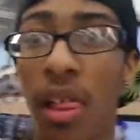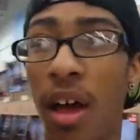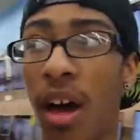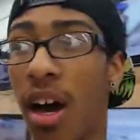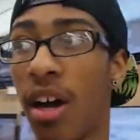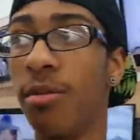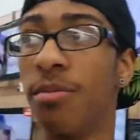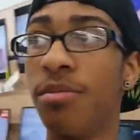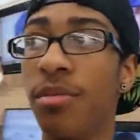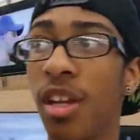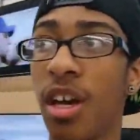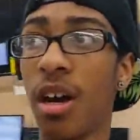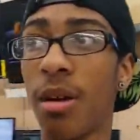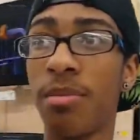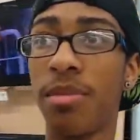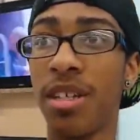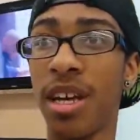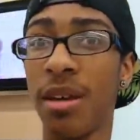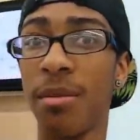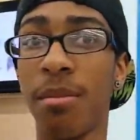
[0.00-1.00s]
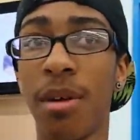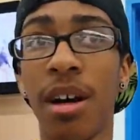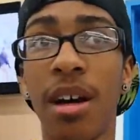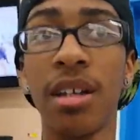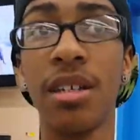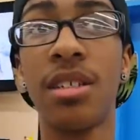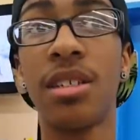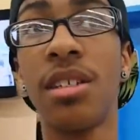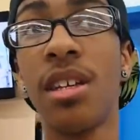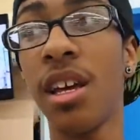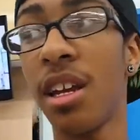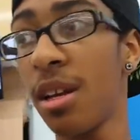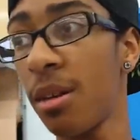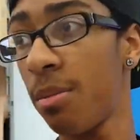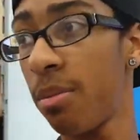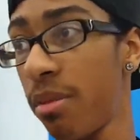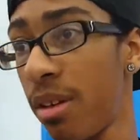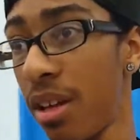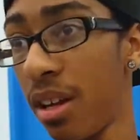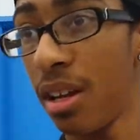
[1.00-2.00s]
update my setup
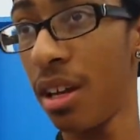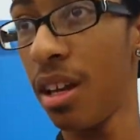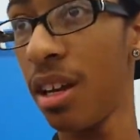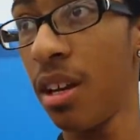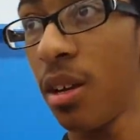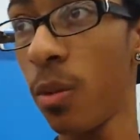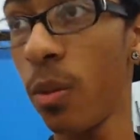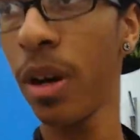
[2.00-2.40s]
in any